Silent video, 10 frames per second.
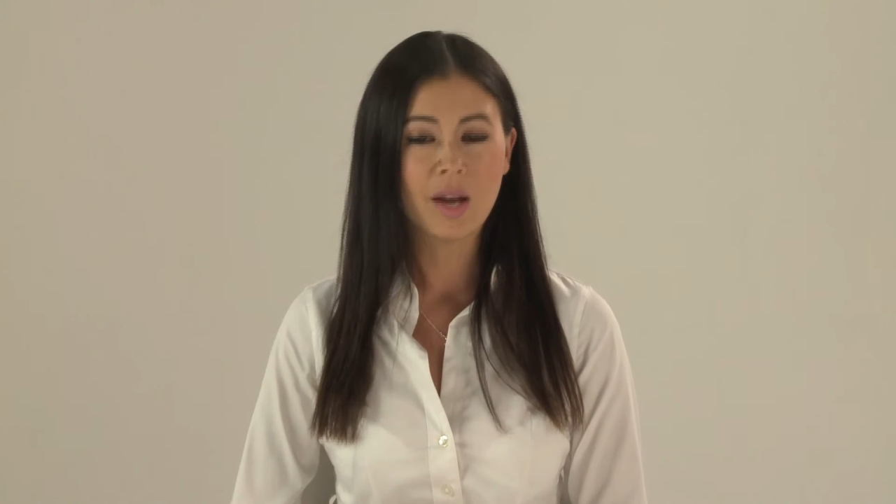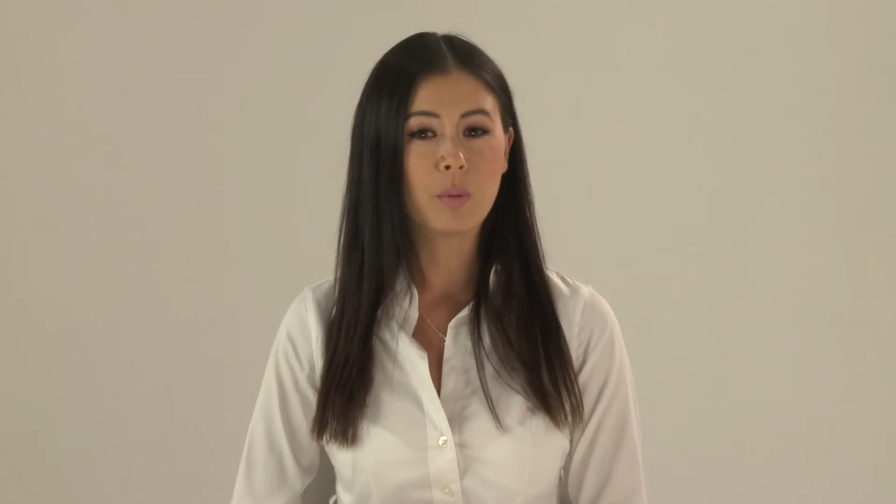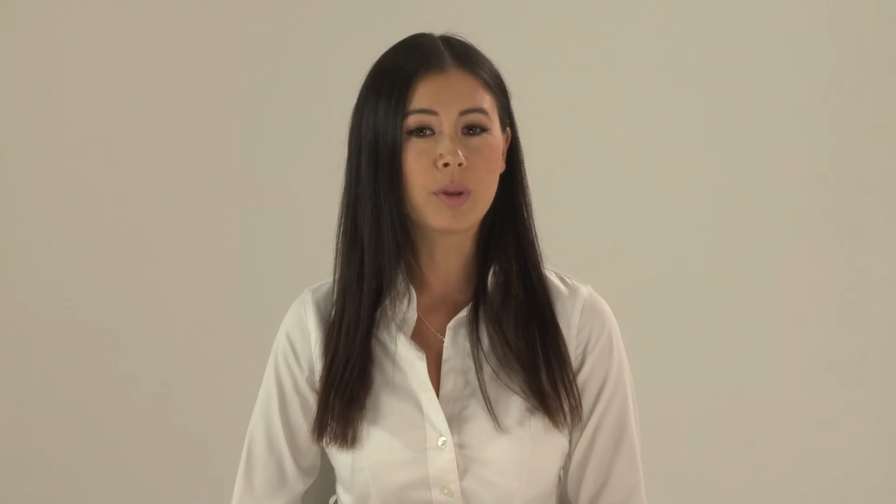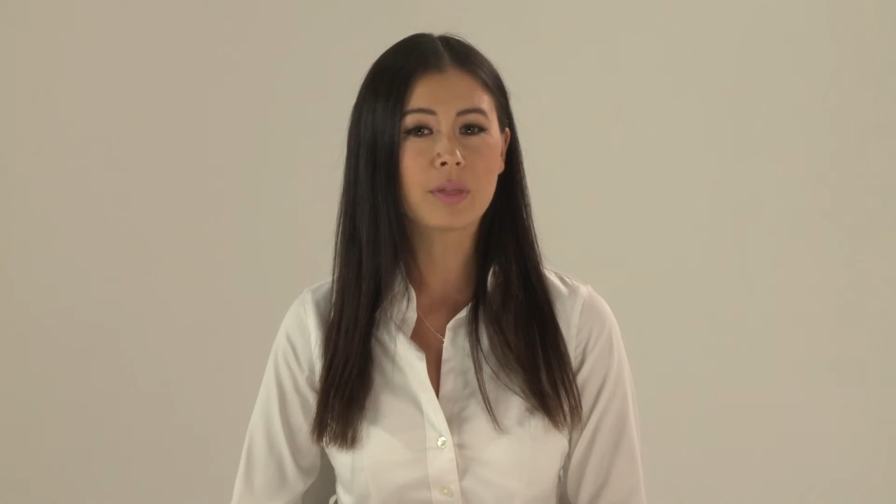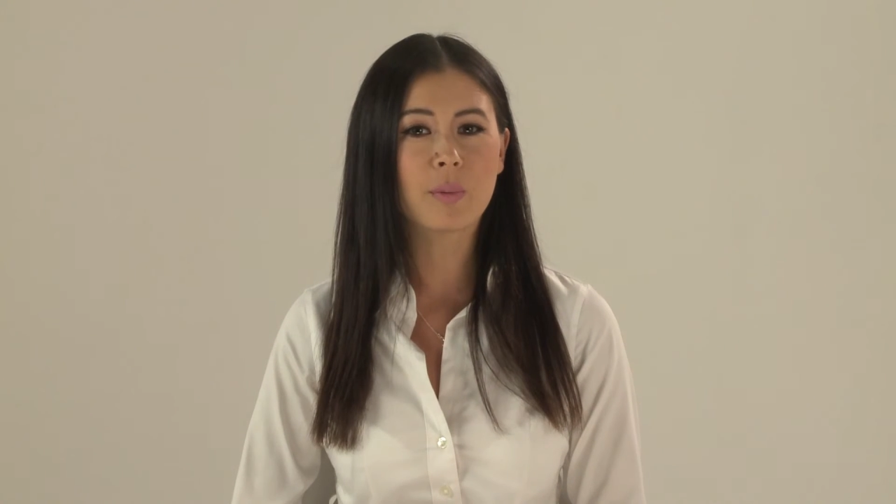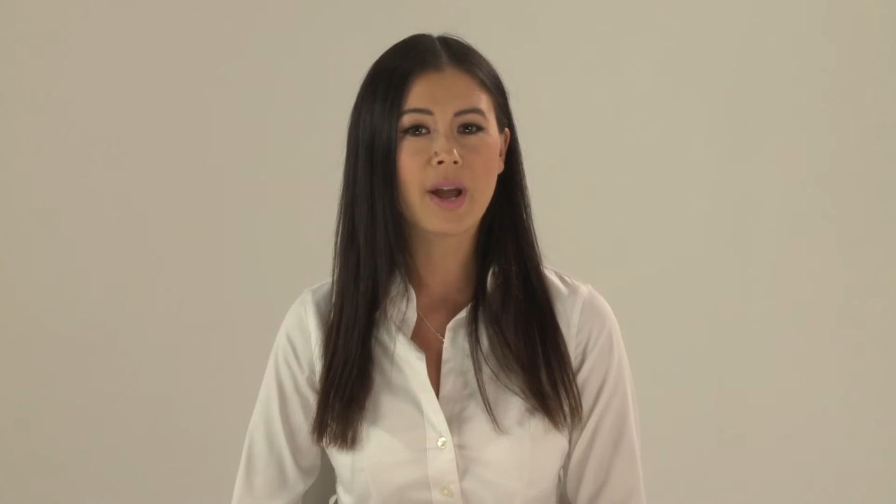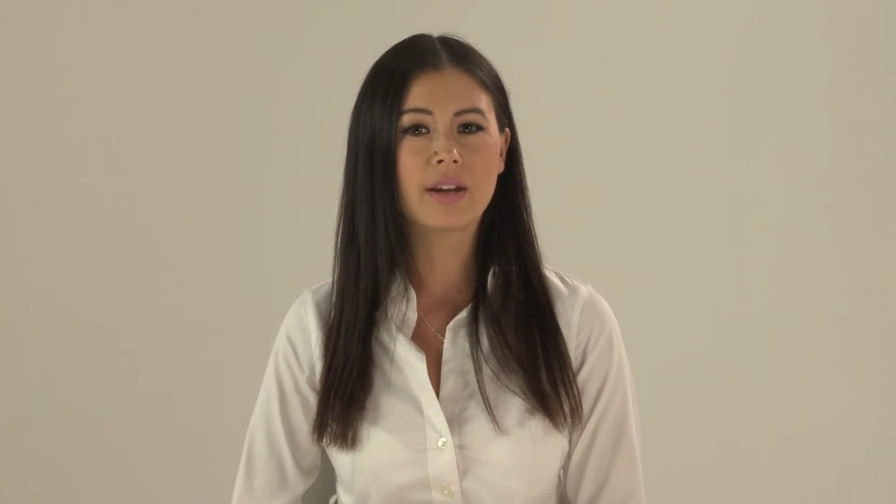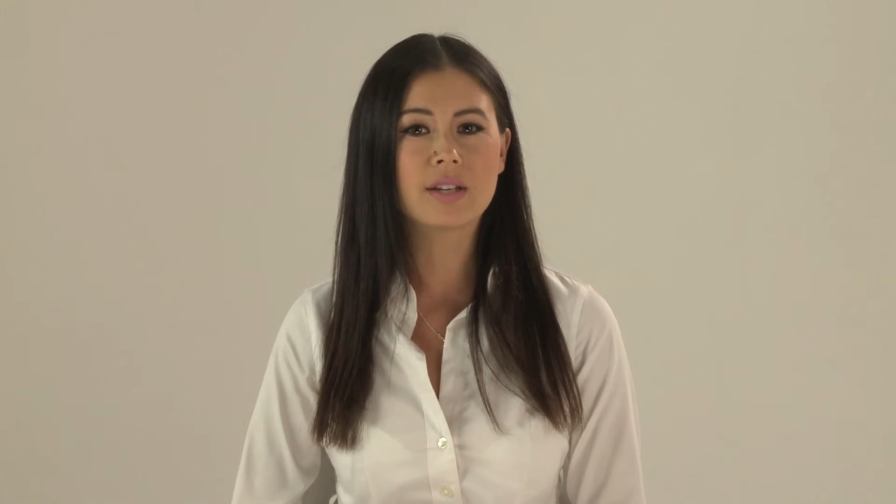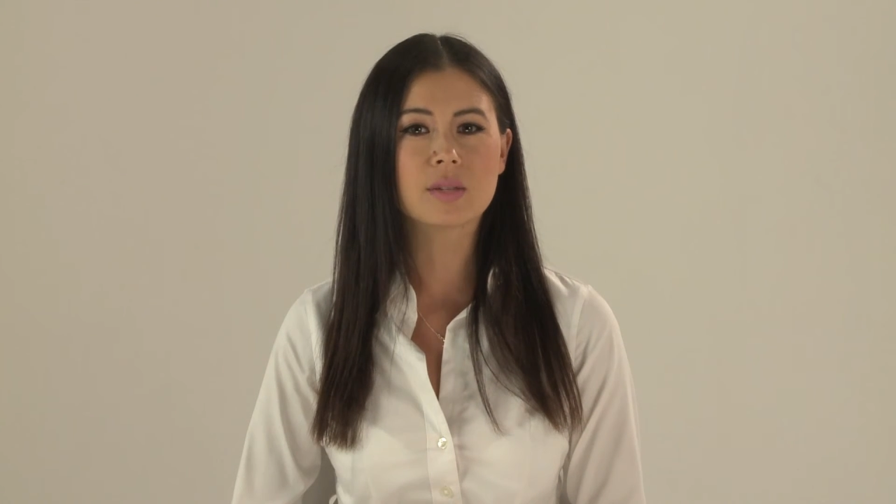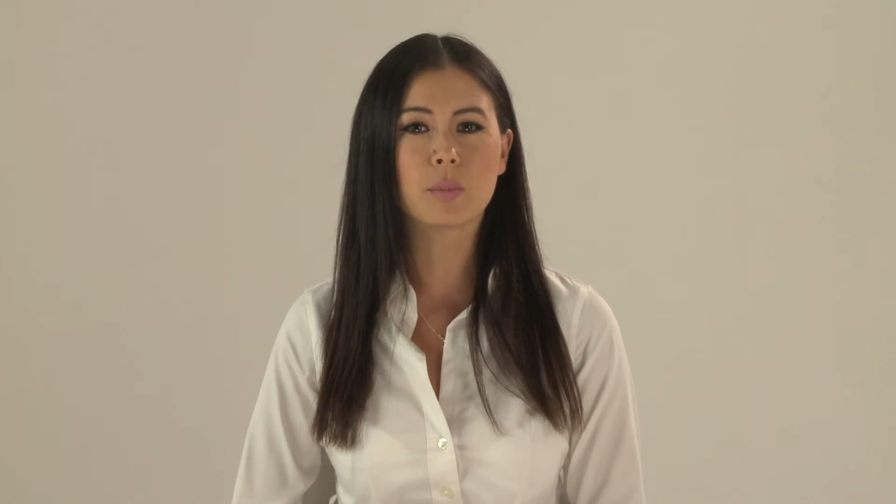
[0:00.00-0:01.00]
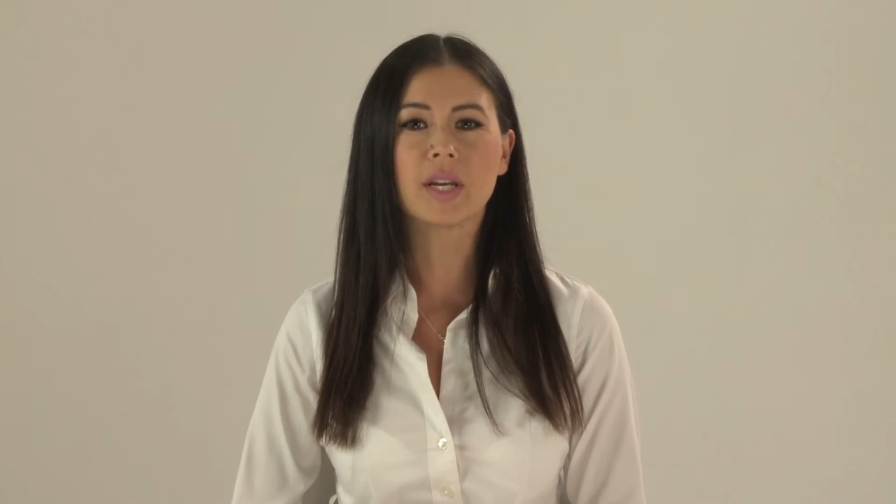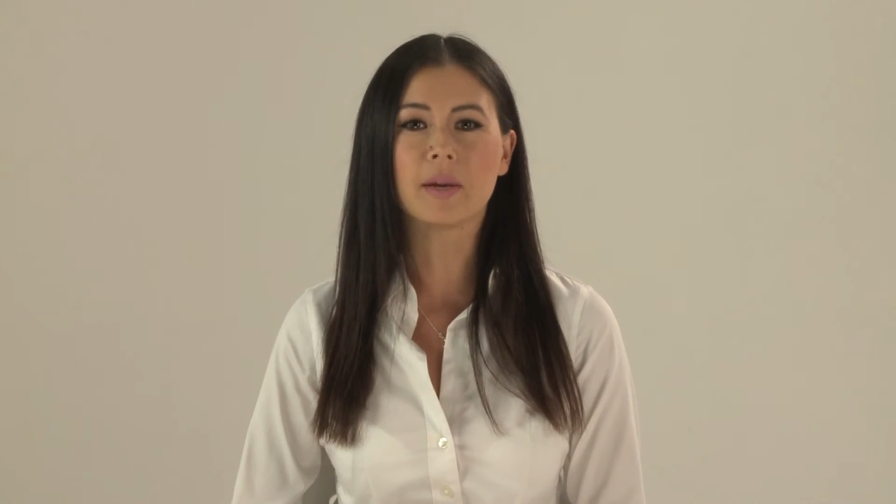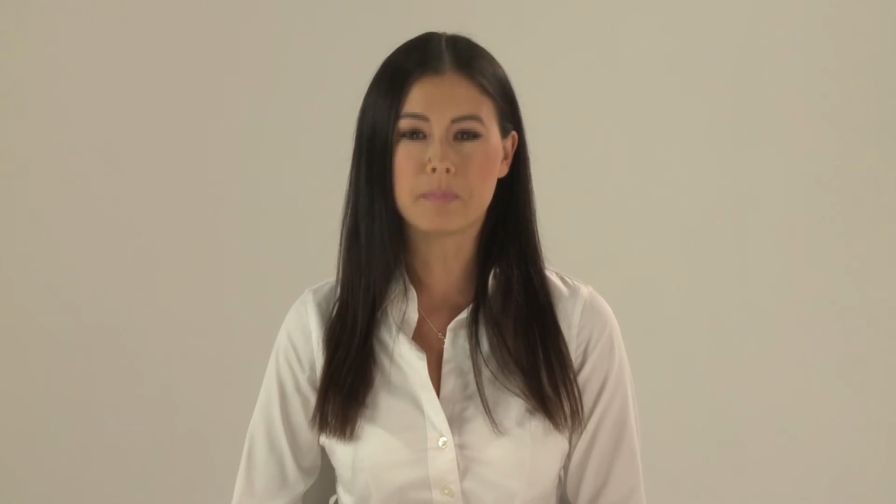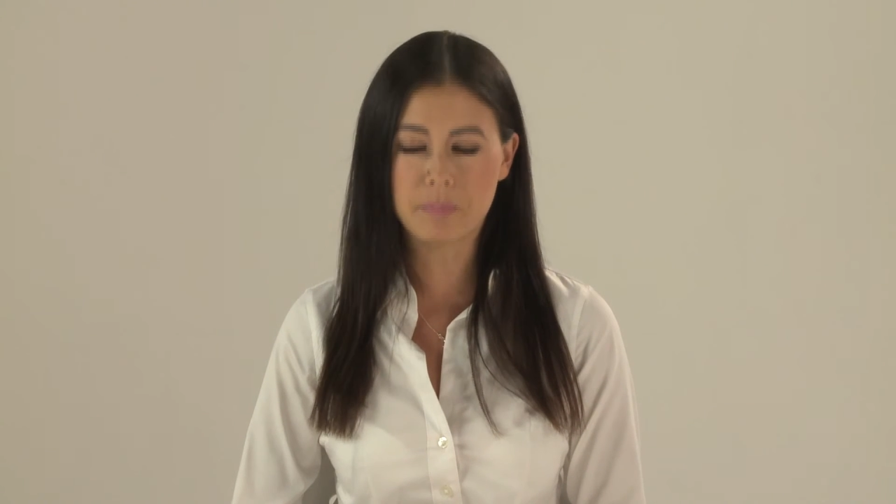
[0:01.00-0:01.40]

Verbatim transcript: With awareness, we can